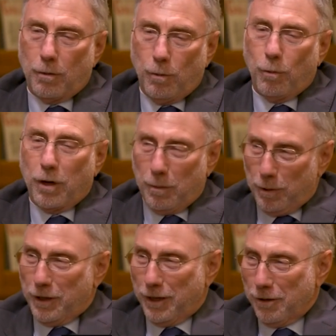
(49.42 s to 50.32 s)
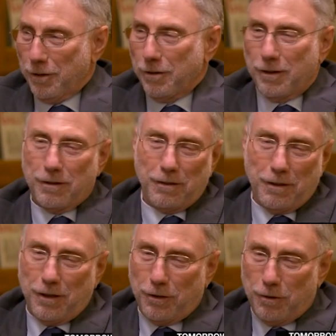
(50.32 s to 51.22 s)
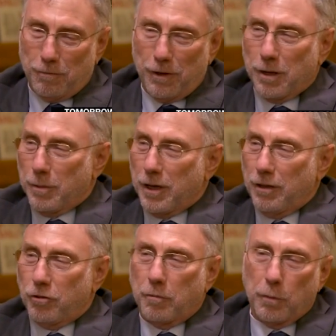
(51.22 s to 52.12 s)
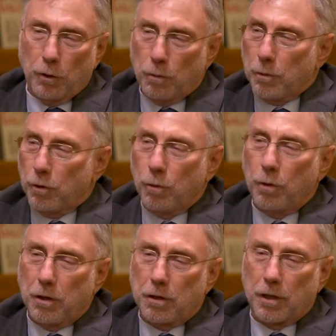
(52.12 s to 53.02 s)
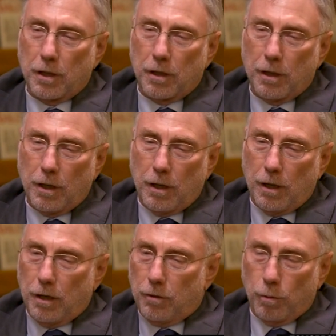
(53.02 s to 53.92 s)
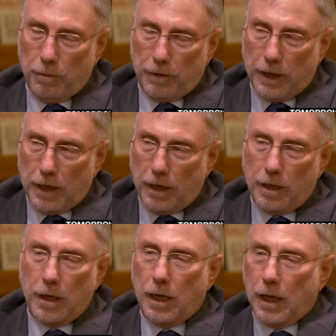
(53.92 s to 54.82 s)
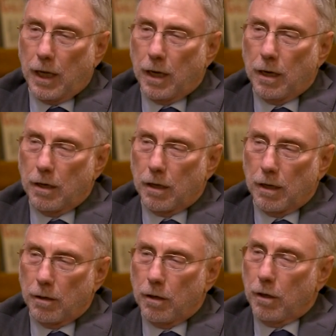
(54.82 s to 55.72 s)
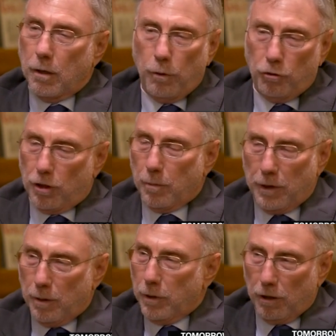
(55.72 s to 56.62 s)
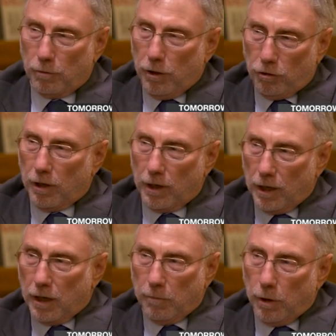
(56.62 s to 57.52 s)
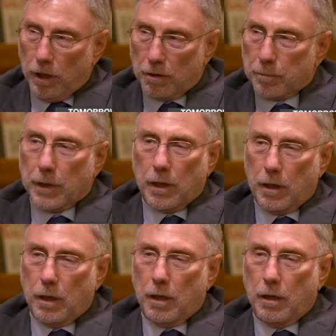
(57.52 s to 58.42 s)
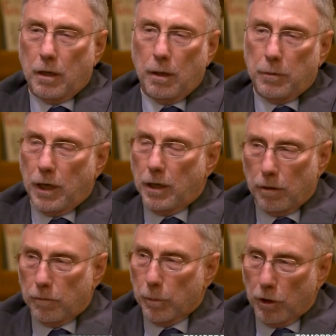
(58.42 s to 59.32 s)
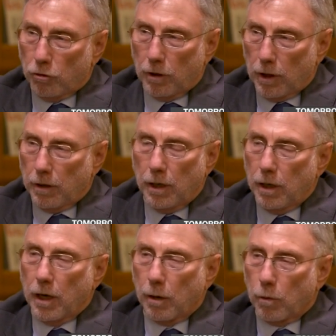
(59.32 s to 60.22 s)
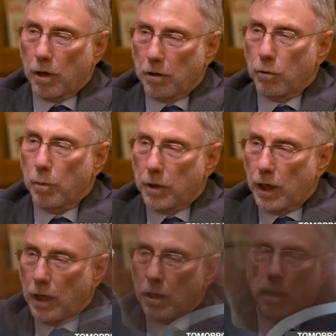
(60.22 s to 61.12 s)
One in particular, a good friend of mine, Jeff Bloom, who was terrific at it. And we shook up the administration in a lot of ways, obtained information that they did not want us to obtain.